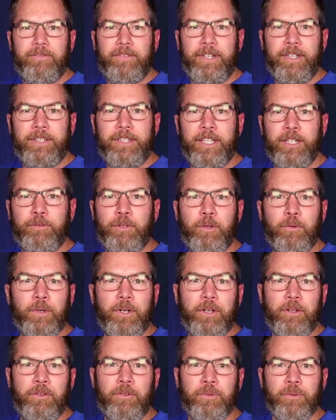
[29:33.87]
And then we
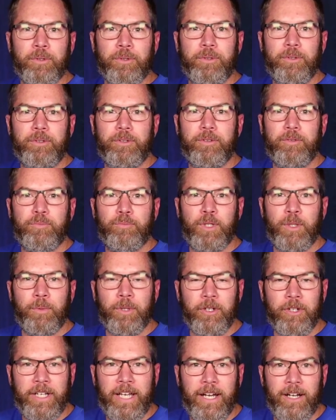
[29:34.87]
went through
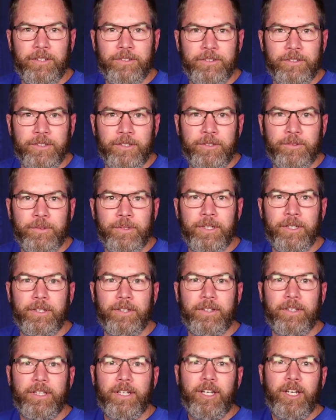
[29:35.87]
premarital counseling
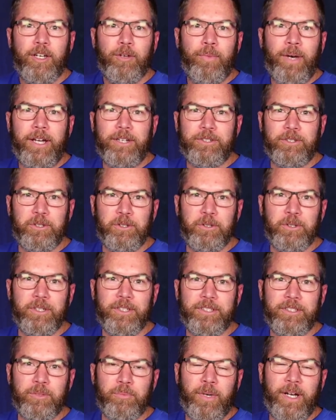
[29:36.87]
with Pastor
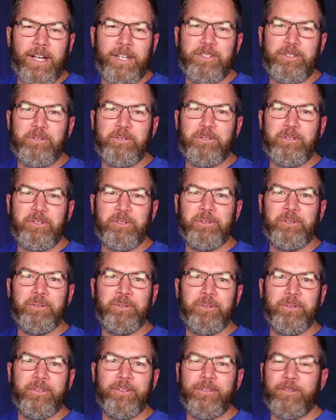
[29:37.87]
Chris and Pastor
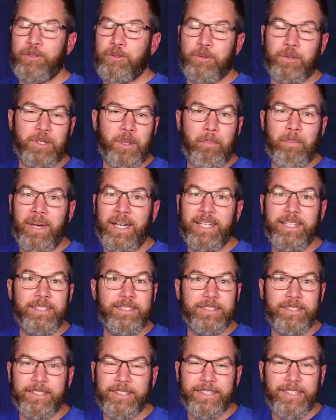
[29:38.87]
Sue, which was
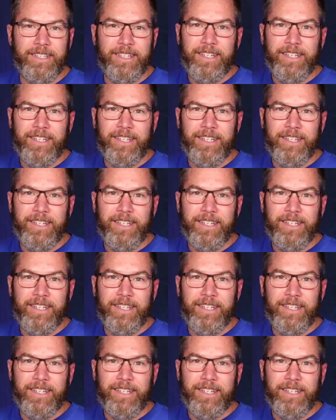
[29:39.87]
amazing.